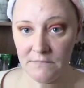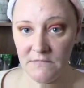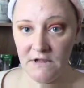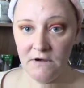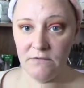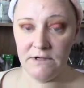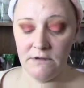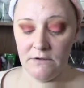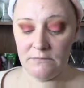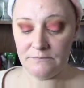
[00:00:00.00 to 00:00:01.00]
There we
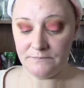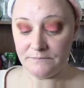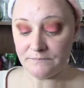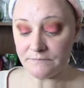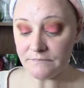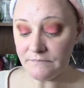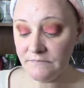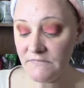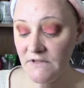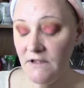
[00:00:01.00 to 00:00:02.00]
go.
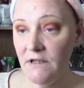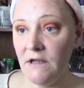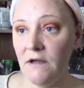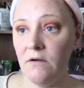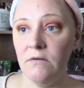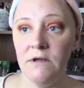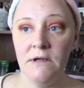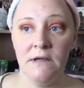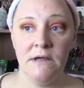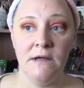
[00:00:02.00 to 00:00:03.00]
Now,
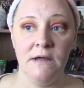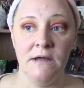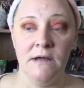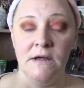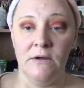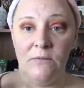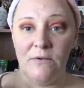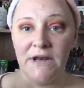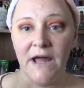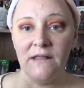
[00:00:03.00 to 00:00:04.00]

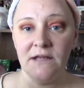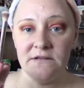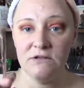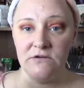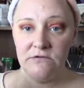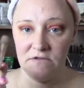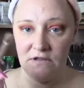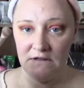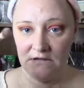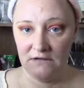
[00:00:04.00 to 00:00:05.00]
what I like to do is I
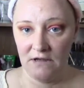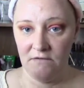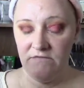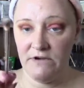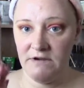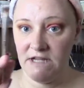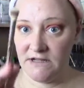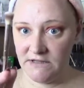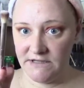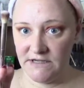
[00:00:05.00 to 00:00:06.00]
like to take a very
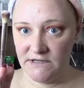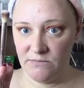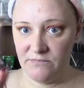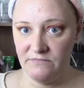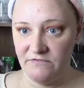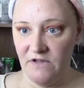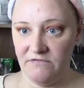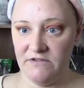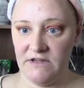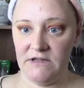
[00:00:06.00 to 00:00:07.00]
clean,
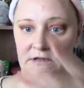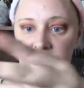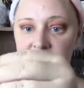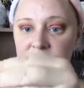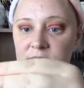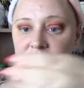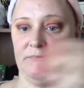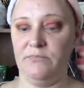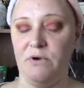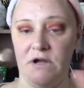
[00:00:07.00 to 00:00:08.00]
fluffy
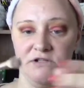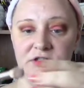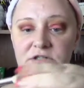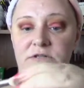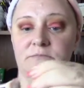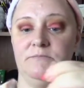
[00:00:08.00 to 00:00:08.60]
brush,